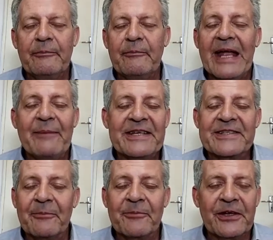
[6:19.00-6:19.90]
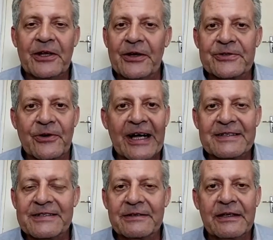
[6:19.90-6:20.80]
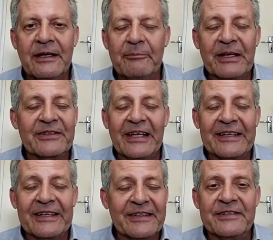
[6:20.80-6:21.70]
Maybe something goes right. But